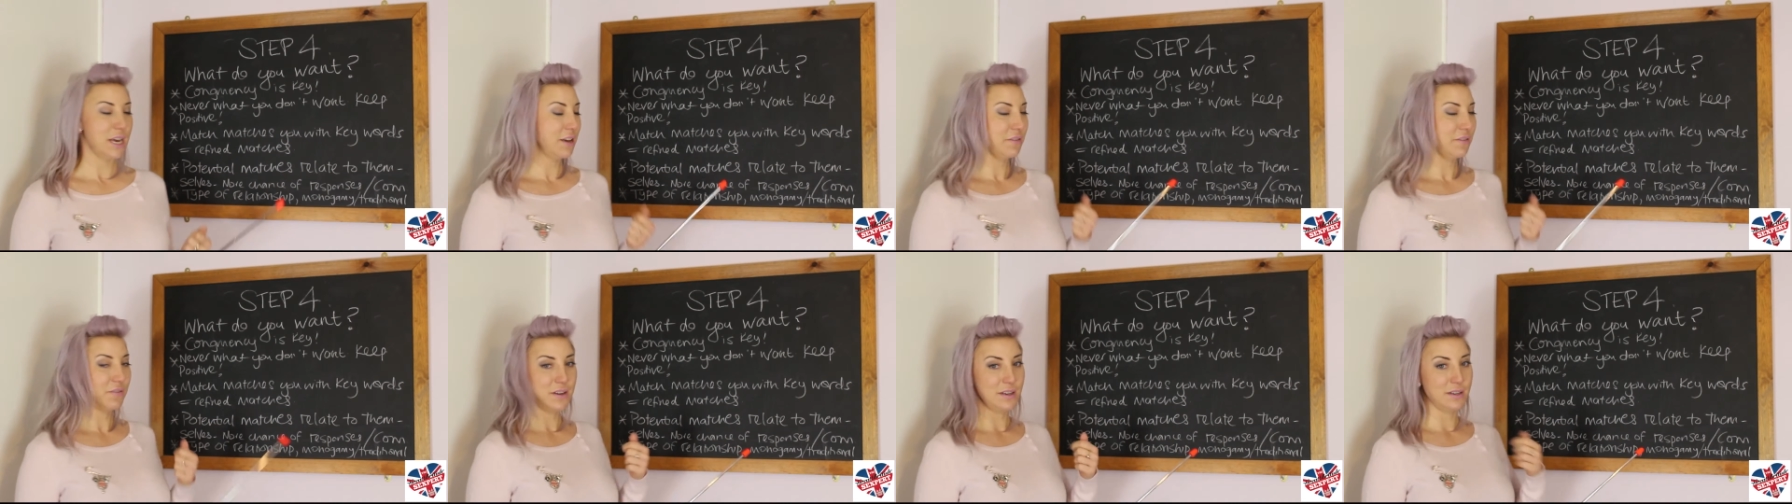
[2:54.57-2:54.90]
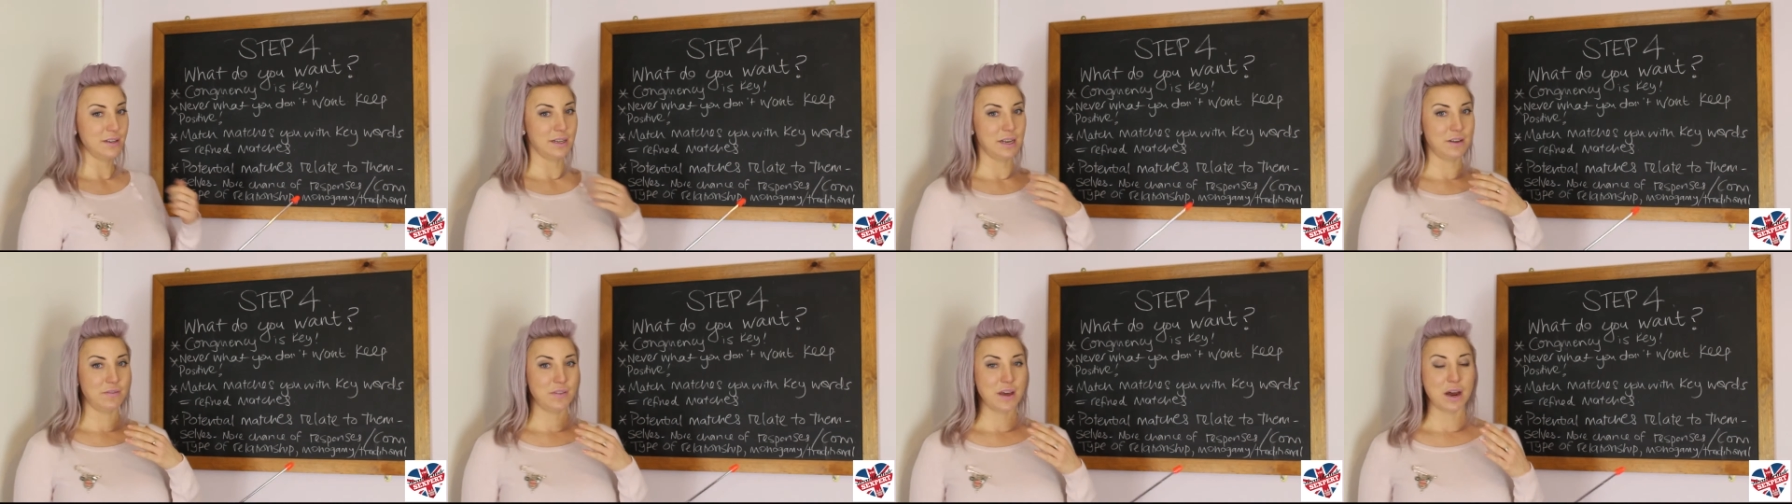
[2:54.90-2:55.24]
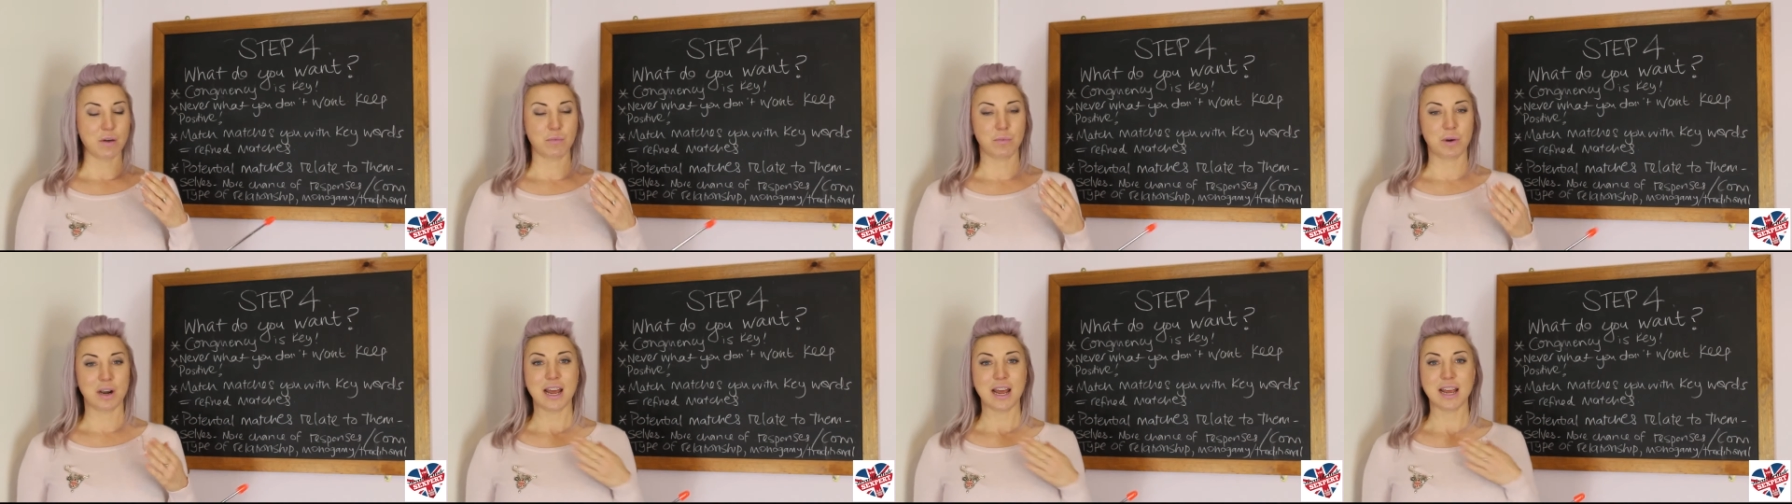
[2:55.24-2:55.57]
if, it, if
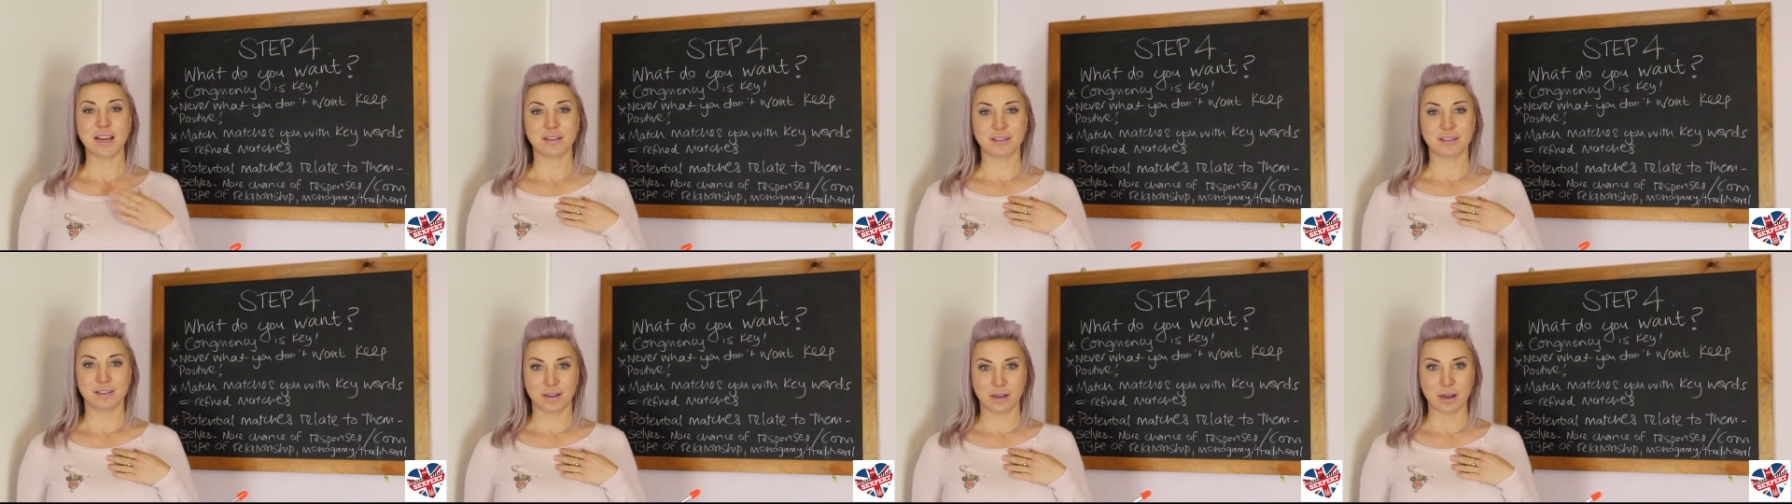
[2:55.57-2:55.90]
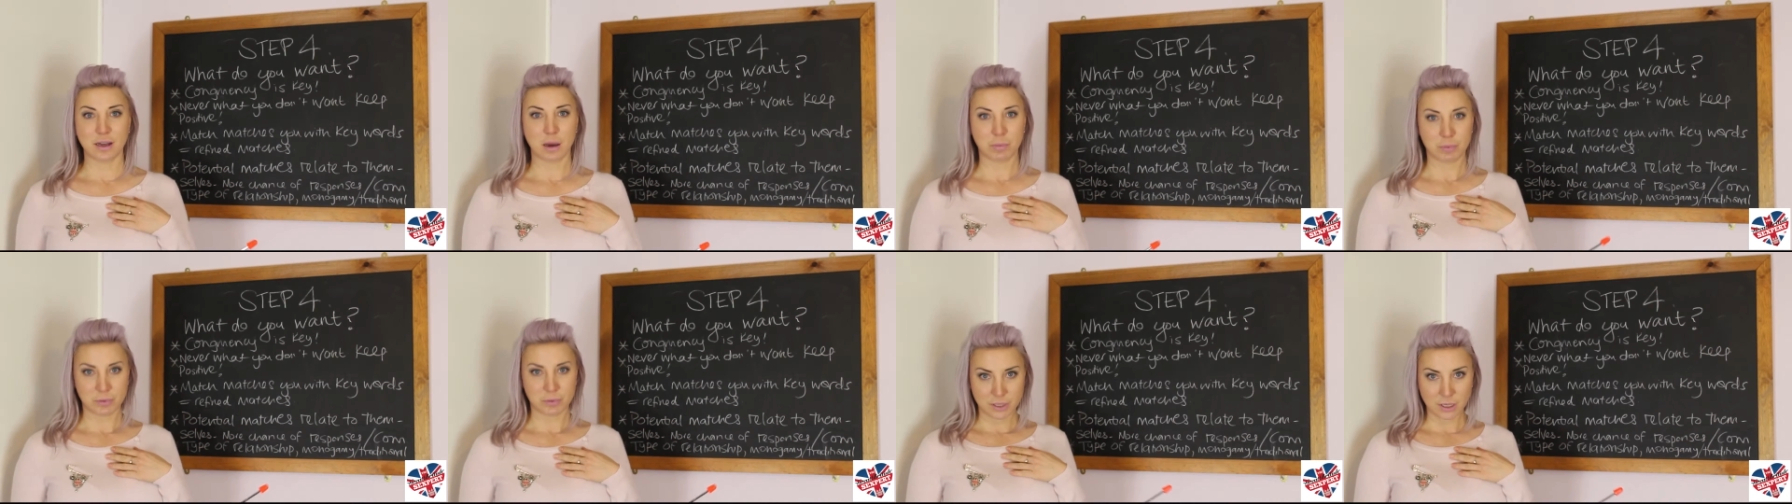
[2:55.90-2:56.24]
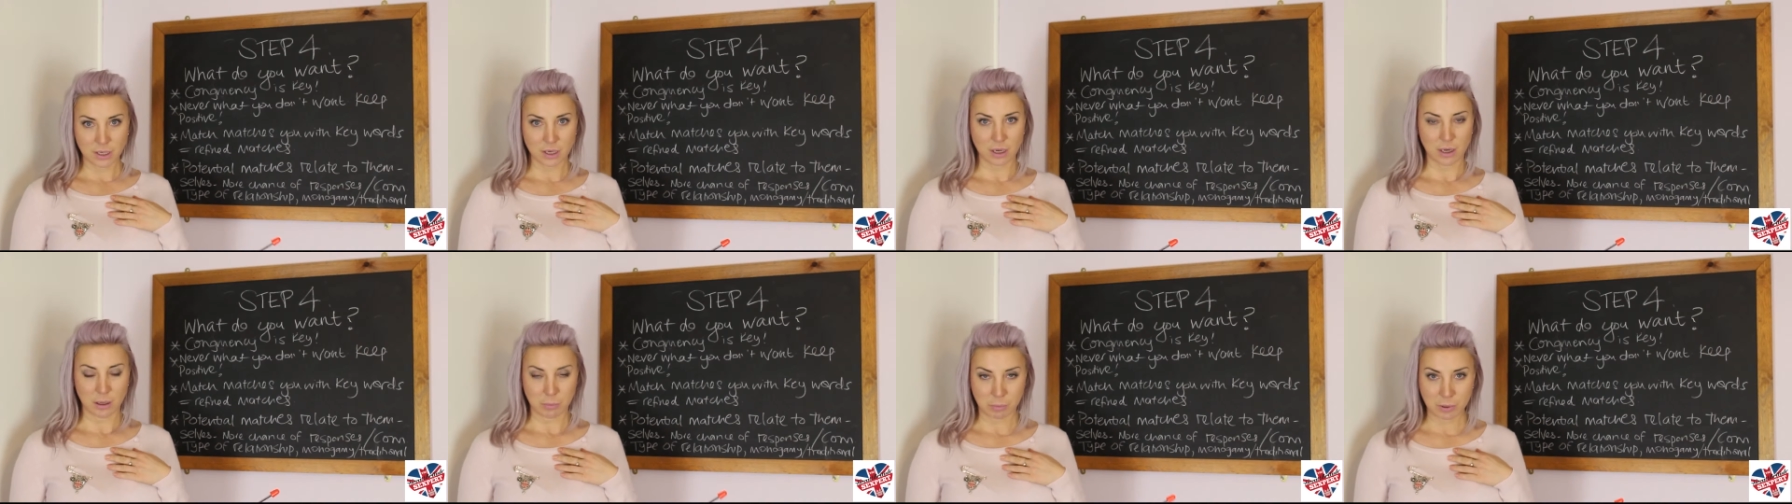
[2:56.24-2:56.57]
that relates to that
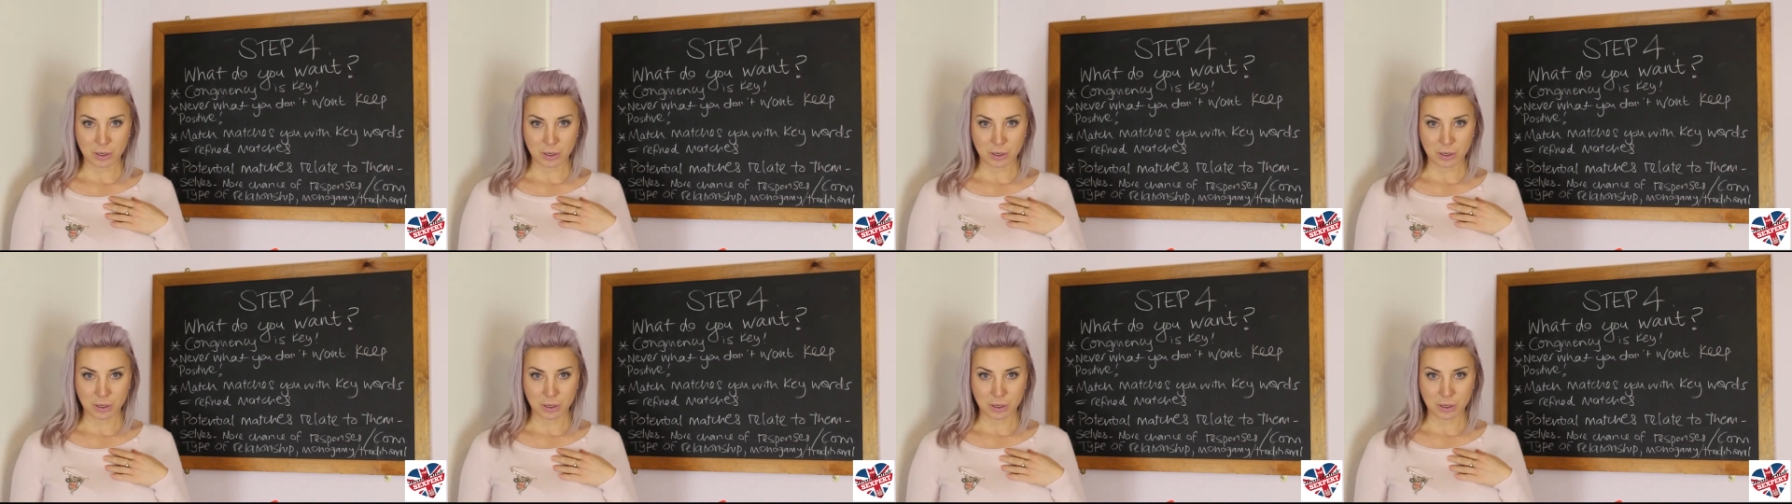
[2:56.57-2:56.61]
particular